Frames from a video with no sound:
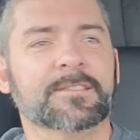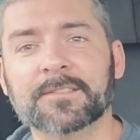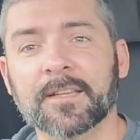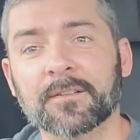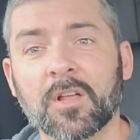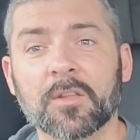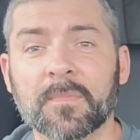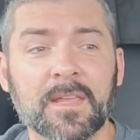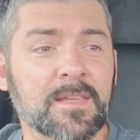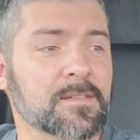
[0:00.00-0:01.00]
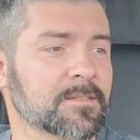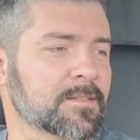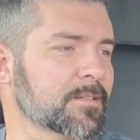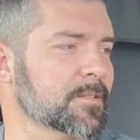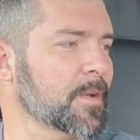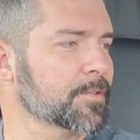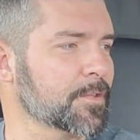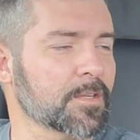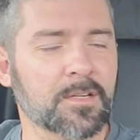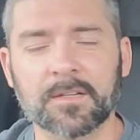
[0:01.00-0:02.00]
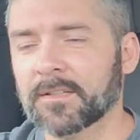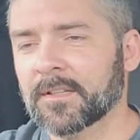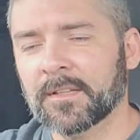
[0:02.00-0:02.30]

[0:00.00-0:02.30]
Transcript: and settle on me and settle in my truck.